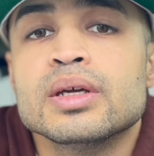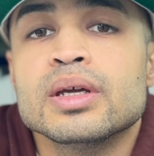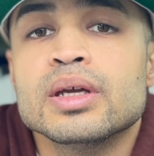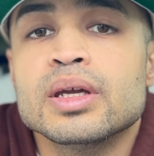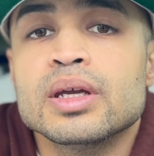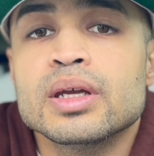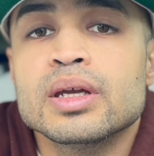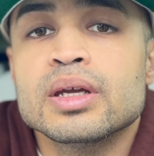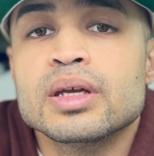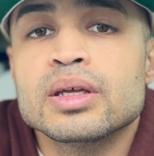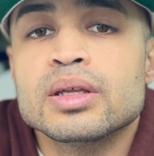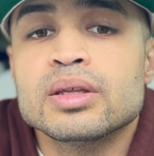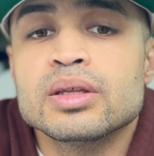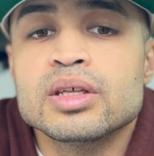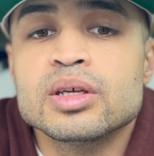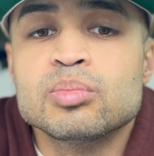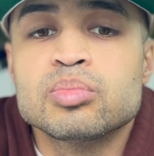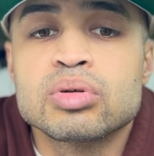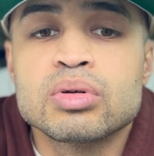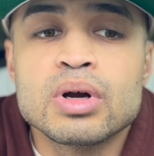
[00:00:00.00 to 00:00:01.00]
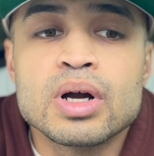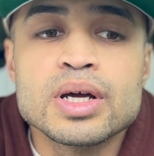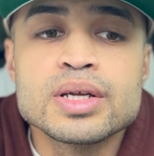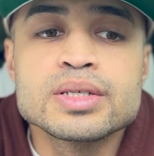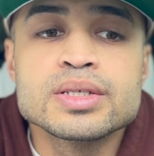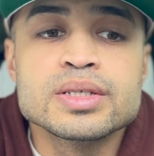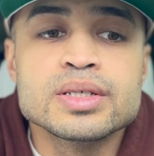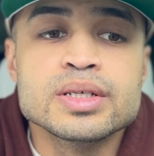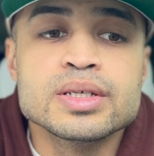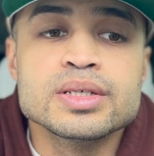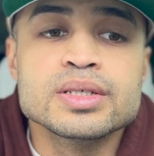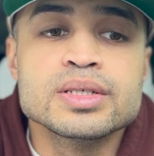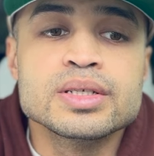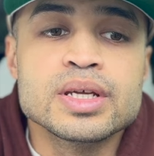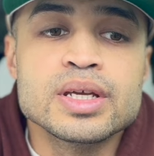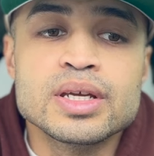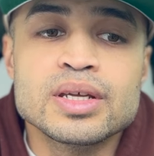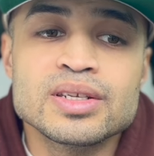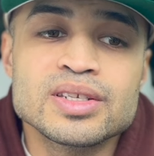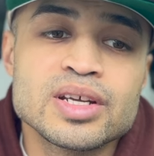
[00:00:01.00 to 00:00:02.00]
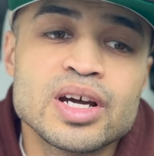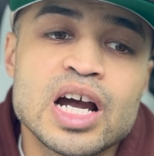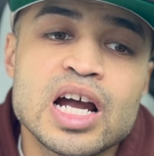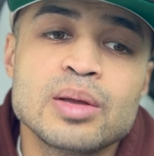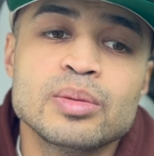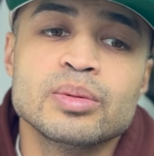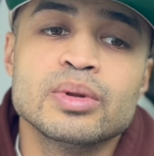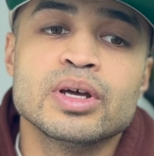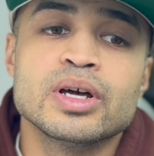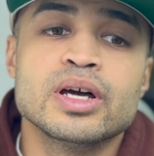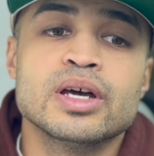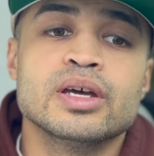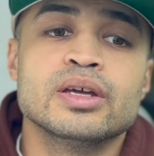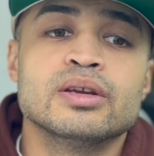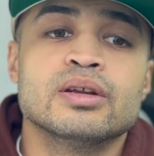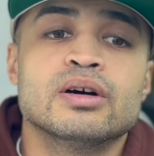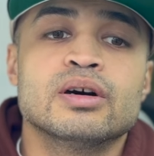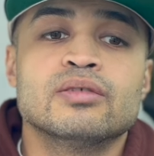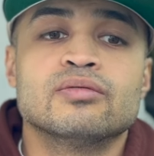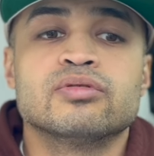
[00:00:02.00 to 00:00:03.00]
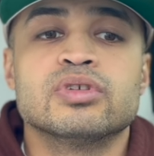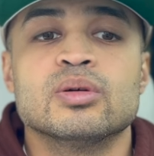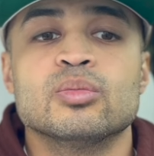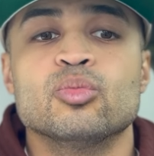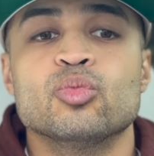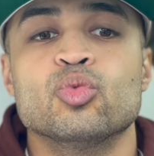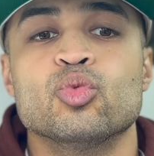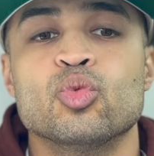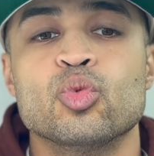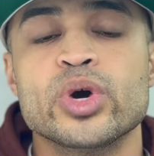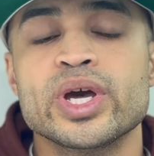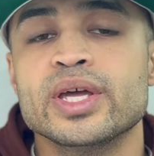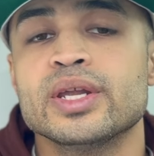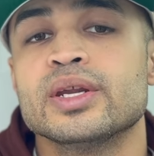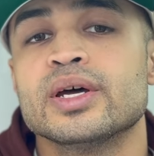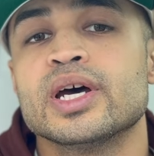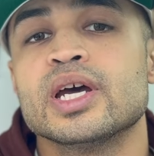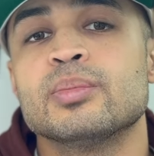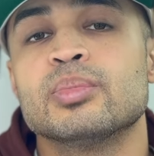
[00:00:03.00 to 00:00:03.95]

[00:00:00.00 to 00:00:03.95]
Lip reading: and the process and timeline on from when I